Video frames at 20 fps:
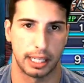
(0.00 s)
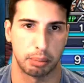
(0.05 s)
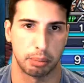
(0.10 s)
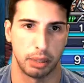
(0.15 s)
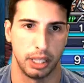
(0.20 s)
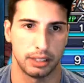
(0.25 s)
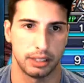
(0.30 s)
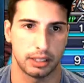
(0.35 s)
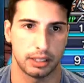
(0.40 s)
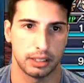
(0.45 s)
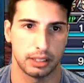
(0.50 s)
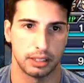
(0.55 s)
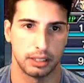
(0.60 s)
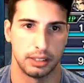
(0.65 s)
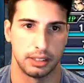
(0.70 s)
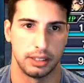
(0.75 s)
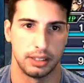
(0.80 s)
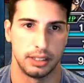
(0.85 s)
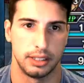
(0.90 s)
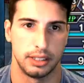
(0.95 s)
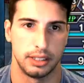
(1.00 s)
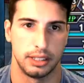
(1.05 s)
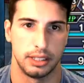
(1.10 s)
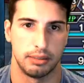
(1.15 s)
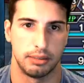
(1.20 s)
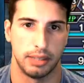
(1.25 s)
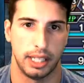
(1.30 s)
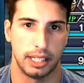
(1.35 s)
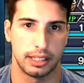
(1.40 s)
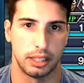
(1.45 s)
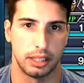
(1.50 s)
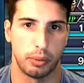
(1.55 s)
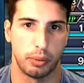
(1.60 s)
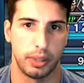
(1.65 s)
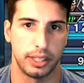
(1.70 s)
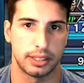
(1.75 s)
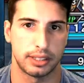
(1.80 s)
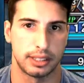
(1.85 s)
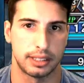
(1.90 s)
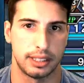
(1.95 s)
plus. Not gonna
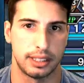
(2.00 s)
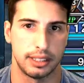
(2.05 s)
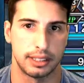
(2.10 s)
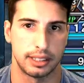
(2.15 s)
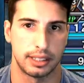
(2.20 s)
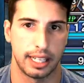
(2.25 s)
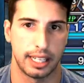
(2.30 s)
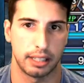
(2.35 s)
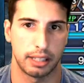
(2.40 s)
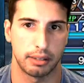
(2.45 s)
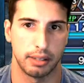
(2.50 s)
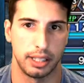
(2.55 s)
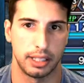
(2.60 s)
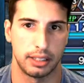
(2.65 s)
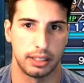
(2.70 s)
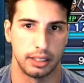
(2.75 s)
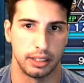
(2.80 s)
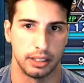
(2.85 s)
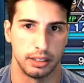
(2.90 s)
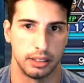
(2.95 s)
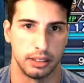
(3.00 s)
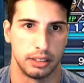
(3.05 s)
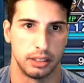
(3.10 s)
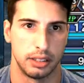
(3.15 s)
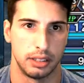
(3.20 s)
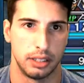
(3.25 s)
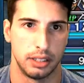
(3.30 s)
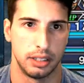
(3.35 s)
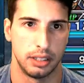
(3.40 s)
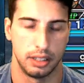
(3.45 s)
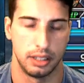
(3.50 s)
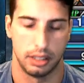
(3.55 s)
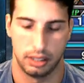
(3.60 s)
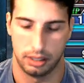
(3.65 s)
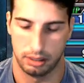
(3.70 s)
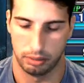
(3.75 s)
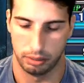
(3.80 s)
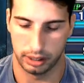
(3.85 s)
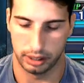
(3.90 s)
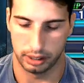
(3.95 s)
waste a Seize attack right here.
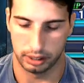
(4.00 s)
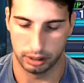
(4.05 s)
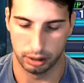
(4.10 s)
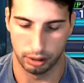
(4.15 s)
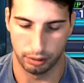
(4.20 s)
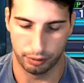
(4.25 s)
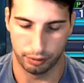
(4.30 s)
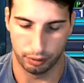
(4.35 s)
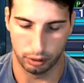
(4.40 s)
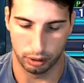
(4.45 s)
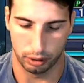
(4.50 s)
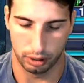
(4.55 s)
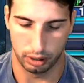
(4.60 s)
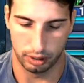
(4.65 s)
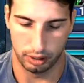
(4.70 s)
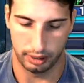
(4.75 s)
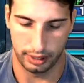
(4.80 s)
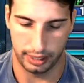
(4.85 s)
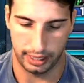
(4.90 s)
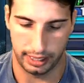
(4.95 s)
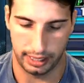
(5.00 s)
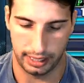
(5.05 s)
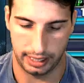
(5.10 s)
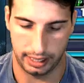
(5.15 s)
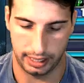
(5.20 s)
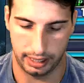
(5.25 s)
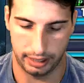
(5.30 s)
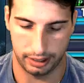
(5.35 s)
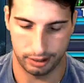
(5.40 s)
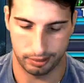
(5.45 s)
We're gonna go for a